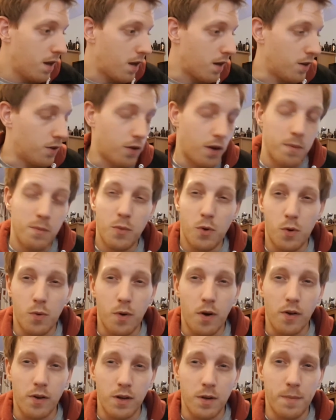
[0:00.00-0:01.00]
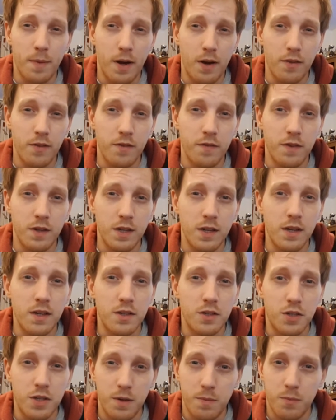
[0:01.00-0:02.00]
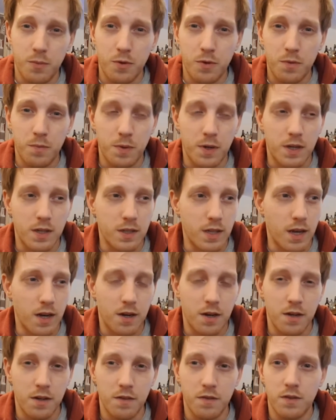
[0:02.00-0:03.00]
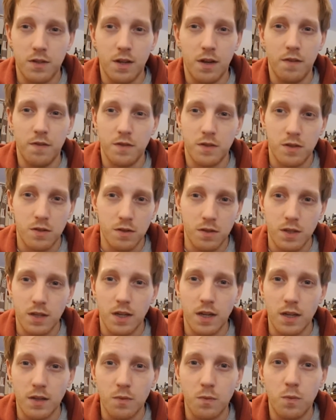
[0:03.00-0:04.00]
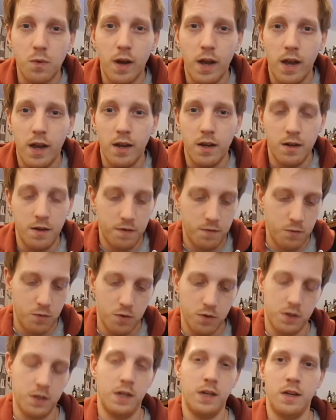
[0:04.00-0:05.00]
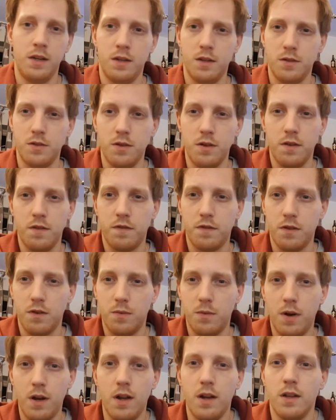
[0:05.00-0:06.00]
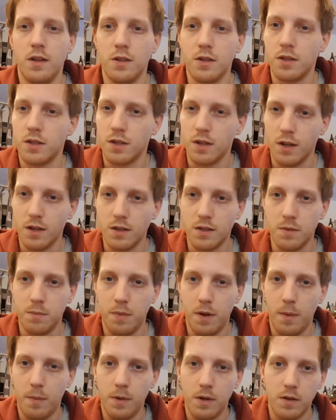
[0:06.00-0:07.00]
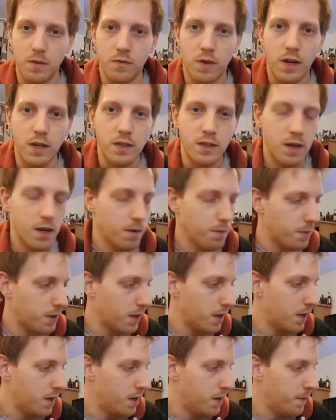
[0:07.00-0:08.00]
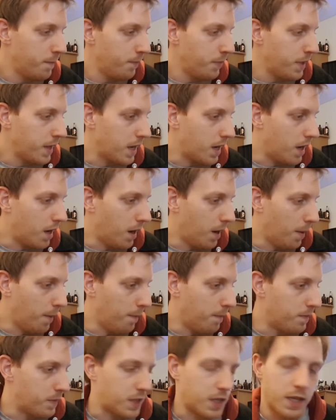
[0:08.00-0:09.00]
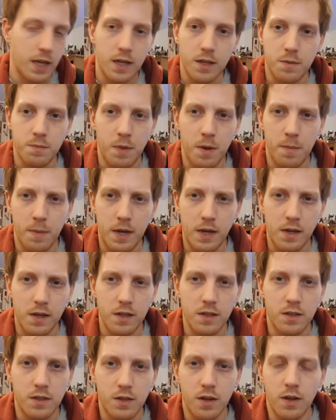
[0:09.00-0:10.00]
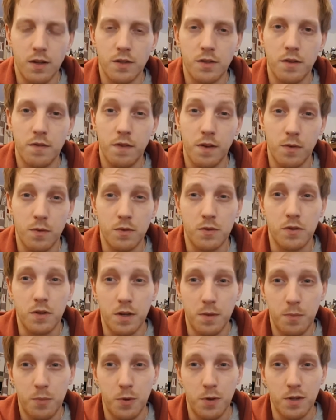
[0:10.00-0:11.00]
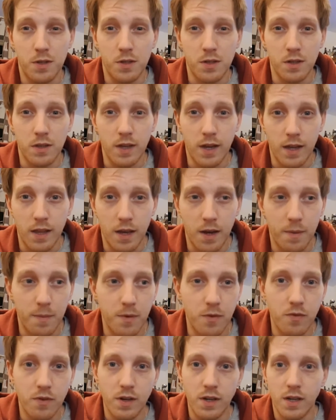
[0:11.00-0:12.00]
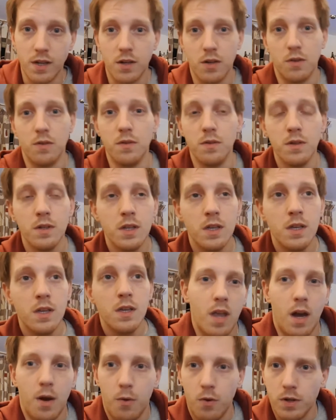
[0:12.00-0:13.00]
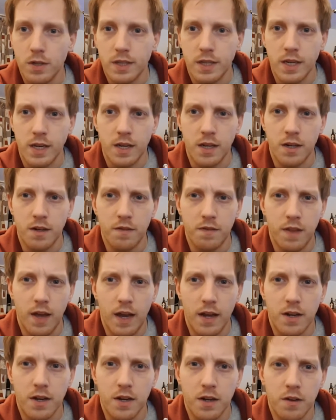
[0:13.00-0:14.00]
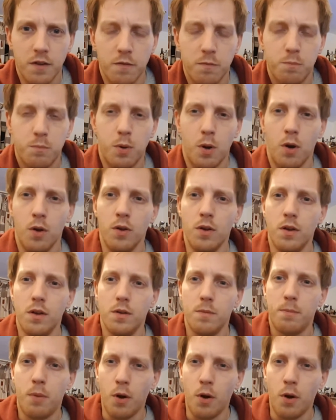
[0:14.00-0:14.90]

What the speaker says: I'm more worried about the veneered chipboard, because that kind of stuff, as soon as it gets wet and if water lingers on it for a while, it just starts to bubble and raise up. So that's my main concern. So if anyone's got any pointers on that, that would be really cool. I was thinking of that kind of pond